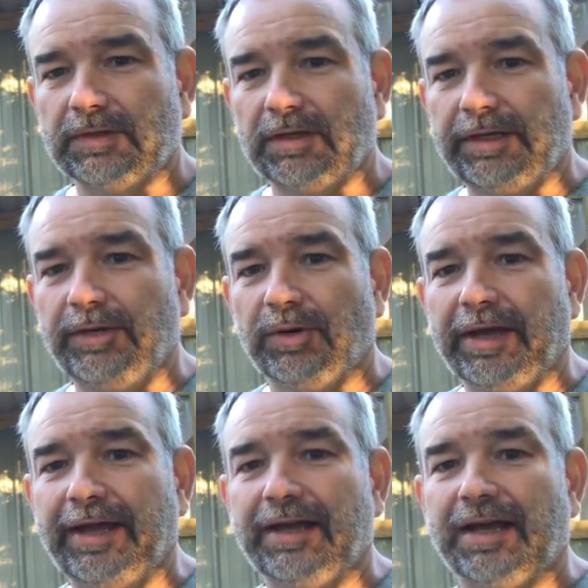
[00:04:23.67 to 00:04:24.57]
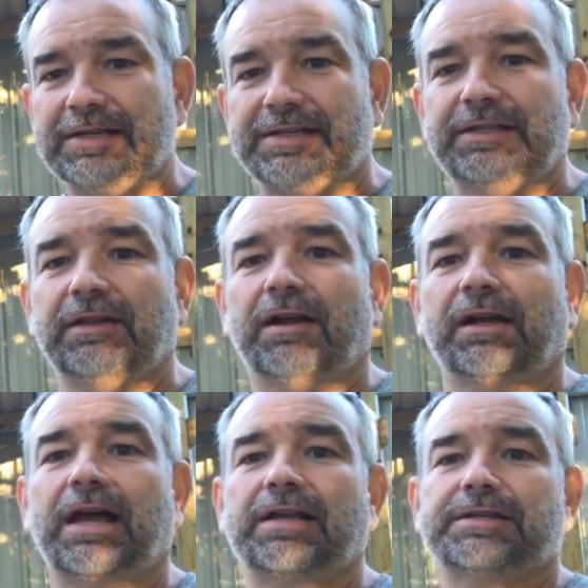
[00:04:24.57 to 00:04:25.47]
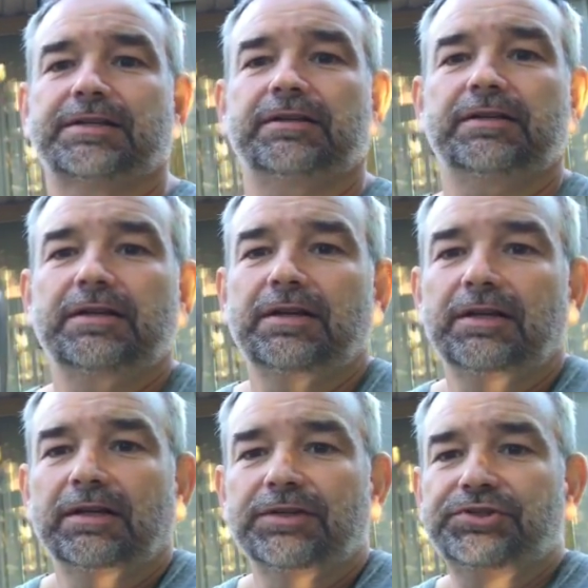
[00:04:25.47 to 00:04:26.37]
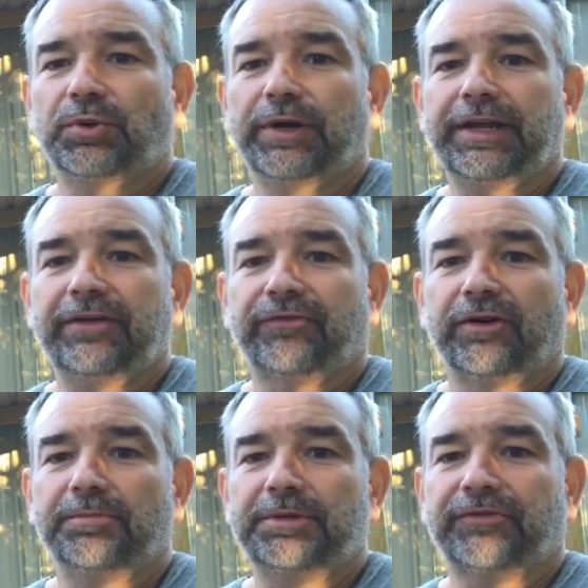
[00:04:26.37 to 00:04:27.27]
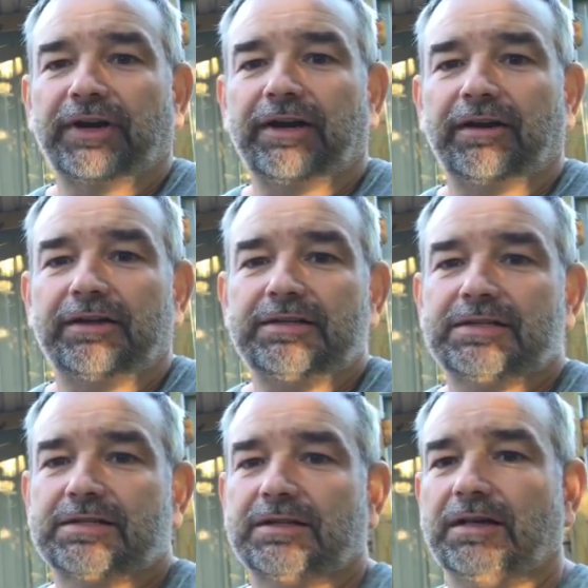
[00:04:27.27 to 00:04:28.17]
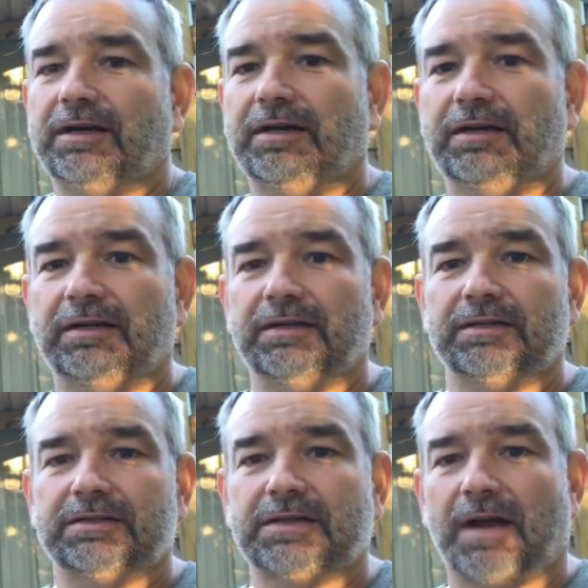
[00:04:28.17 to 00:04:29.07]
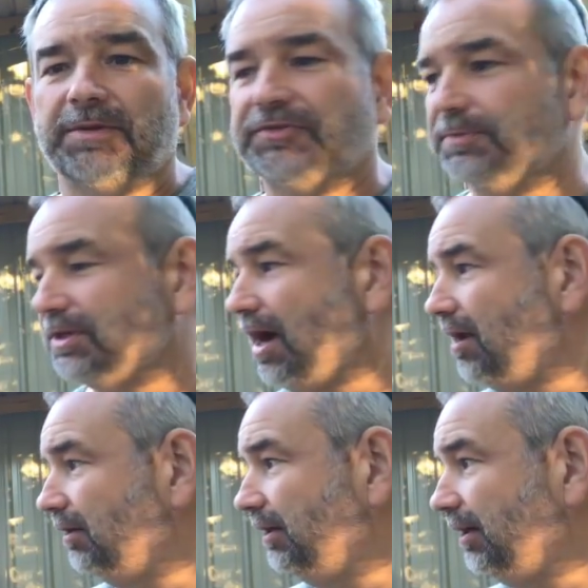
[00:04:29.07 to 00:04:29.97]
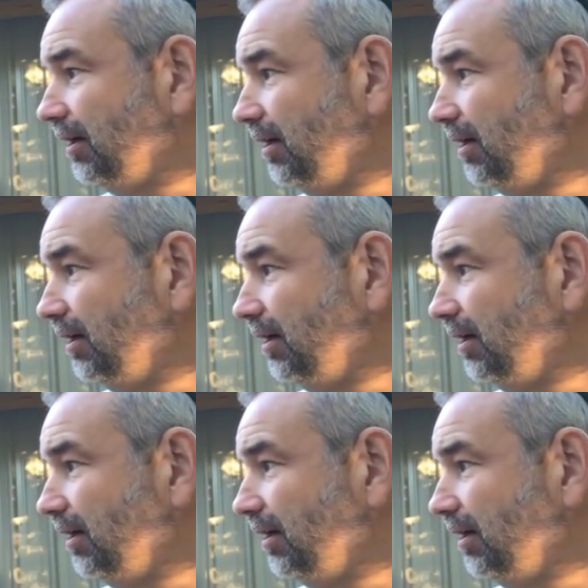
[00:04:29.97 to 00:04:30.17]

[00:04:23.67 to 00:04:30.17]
anyway, hey guys, I see a lot of guys joining from different areas. Thomas from Scotland there.